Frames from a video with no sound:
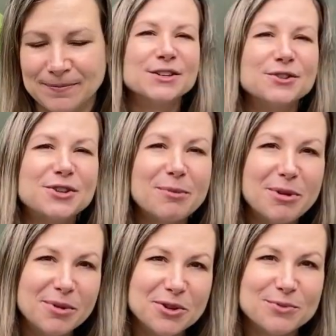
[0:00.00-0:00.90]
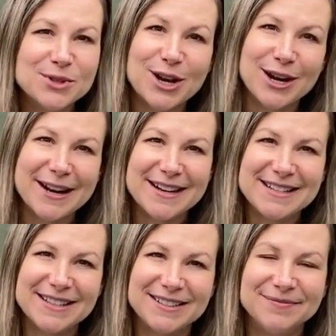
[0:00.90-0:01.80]
So double blooms aren't
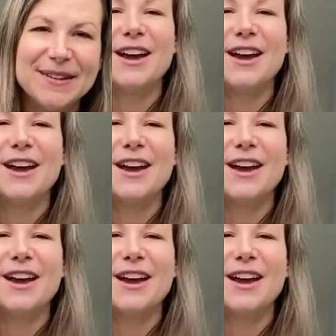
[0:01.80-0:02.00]
ideal.